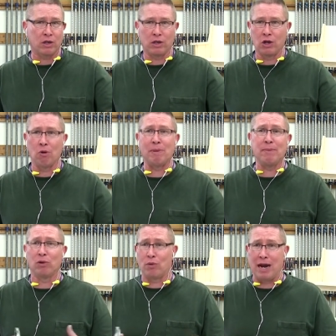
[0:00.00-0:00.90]
you know,
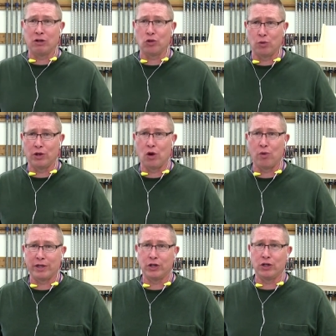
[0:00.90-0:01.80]
people around you will know
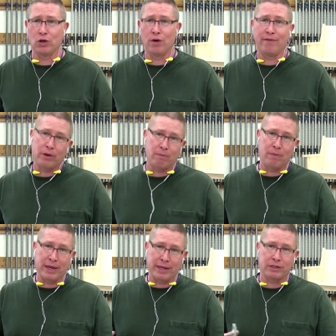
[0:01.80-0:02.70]
what you do and they'll
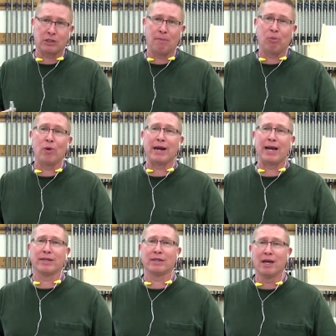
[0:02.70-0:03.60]
at some point
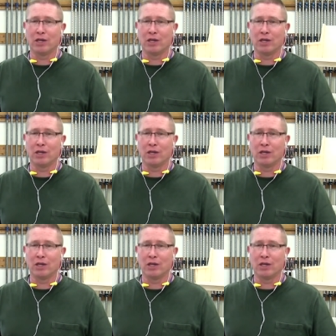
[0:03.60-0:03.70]
ask,